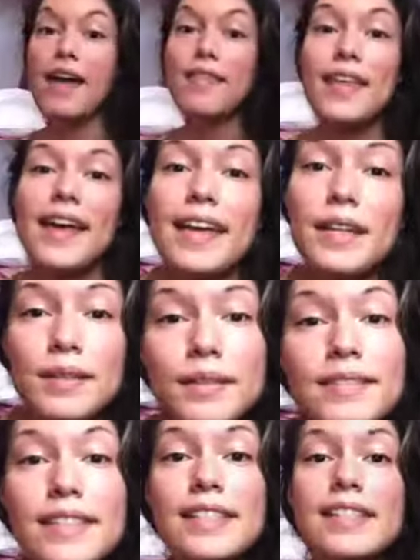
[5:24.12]
And then,
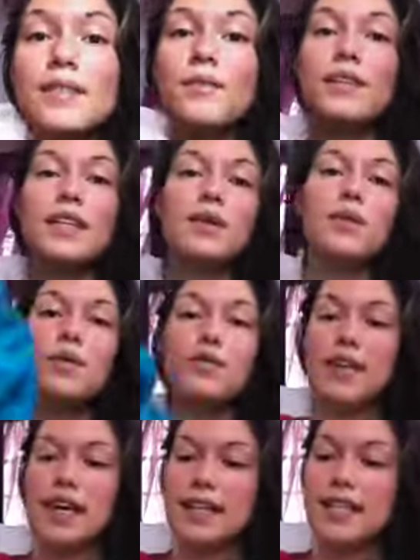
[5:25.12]
this is a really cool
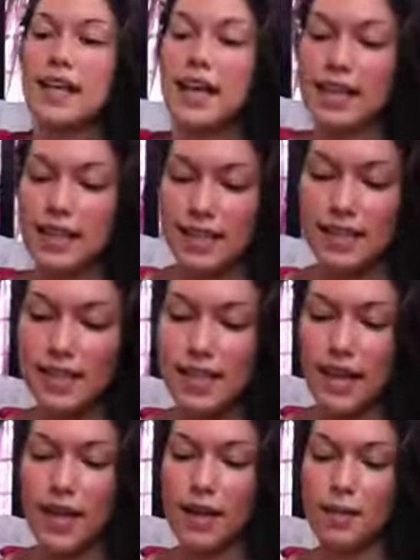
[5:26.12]
find. I got this,
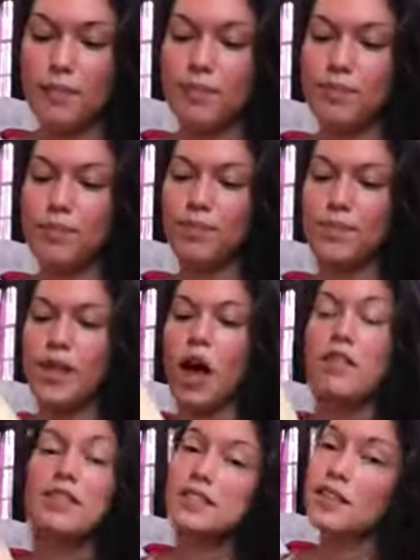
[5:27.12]
um,
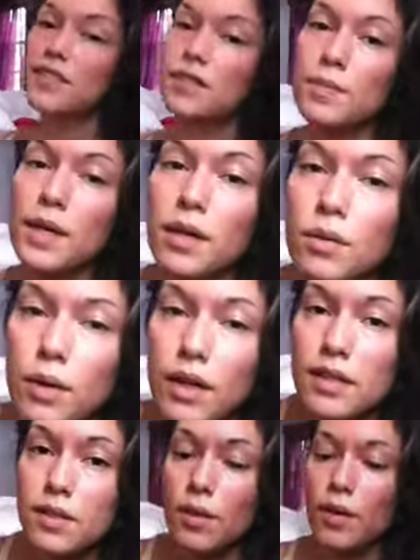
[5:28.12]
all this stuff is from the
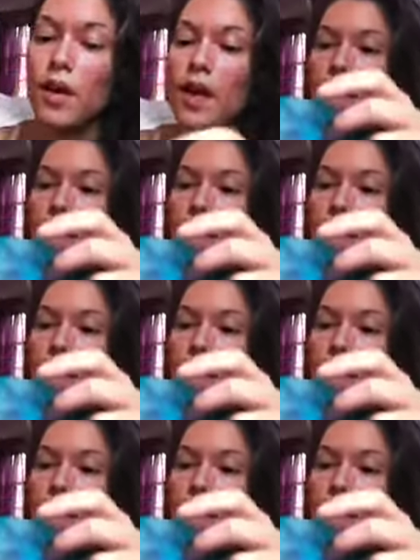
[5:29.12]
Goodwill. So